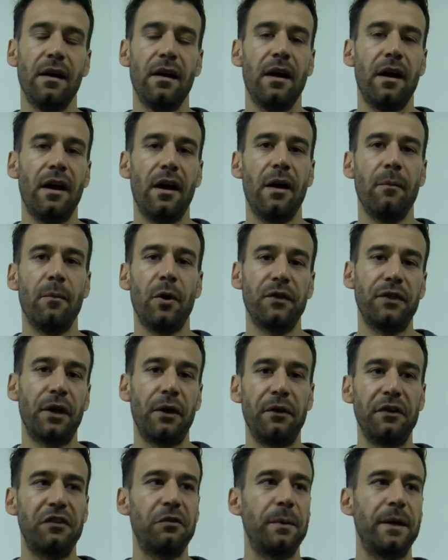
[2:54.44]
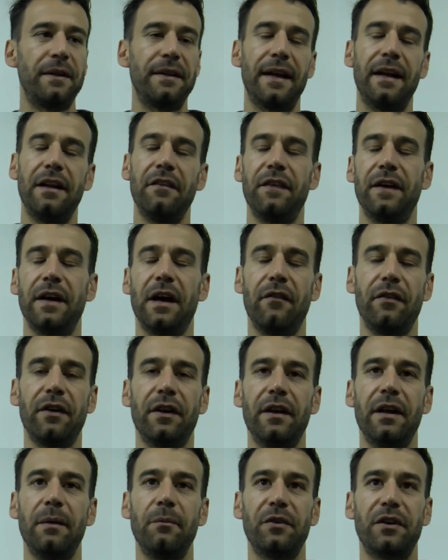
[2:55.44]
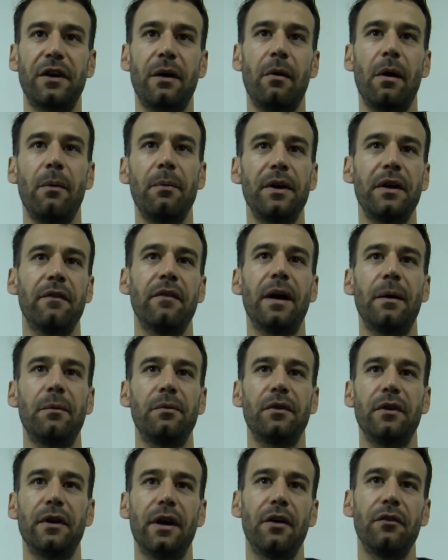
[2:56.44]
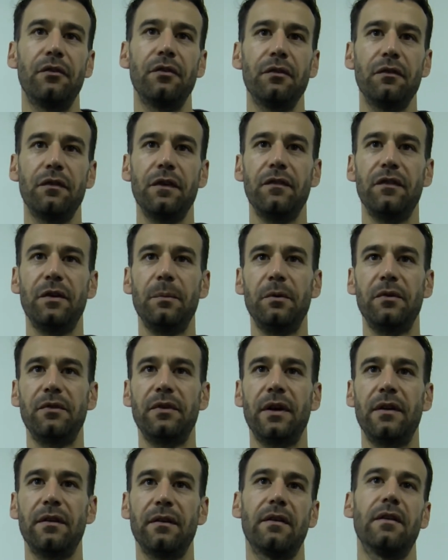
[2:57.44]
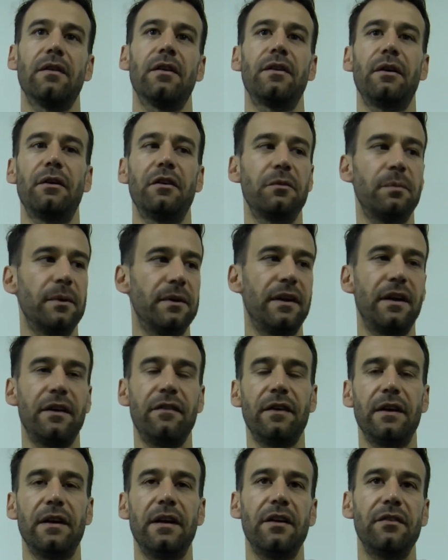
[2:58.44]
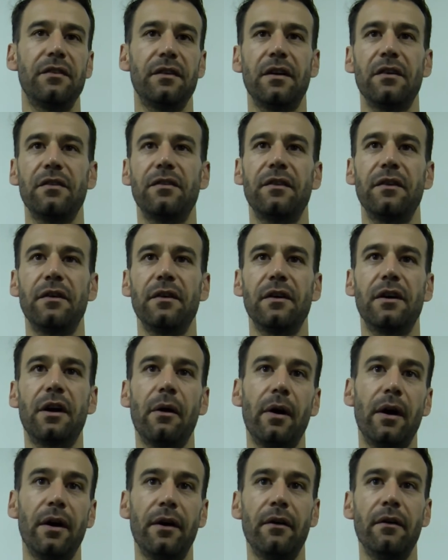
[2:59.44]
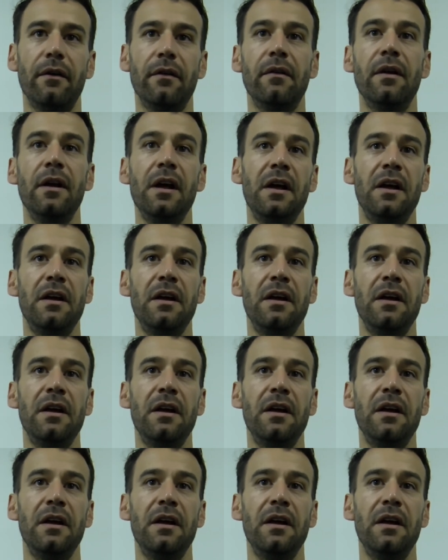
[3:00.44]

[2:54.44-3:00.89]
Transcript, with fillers: Um, I don't expect anything other than them to come up and give absolutely 150%, and I don't expect anything less than us to go out there and